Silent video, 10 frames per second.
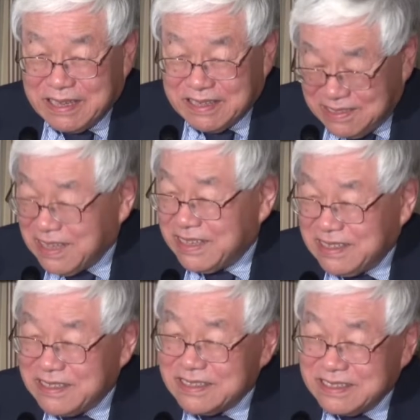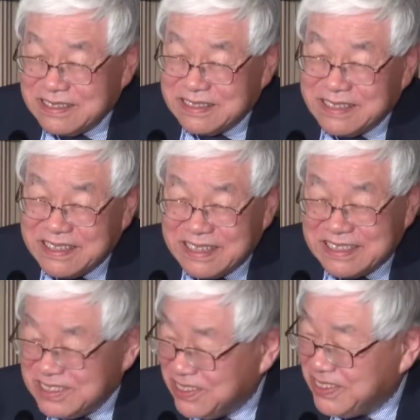and I
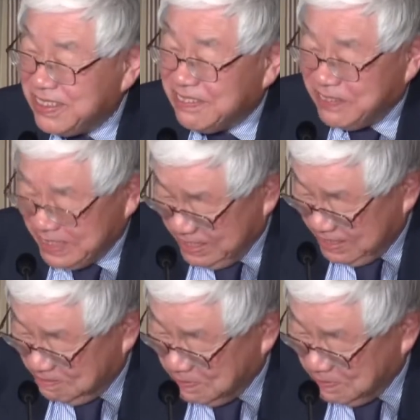enjoyed your book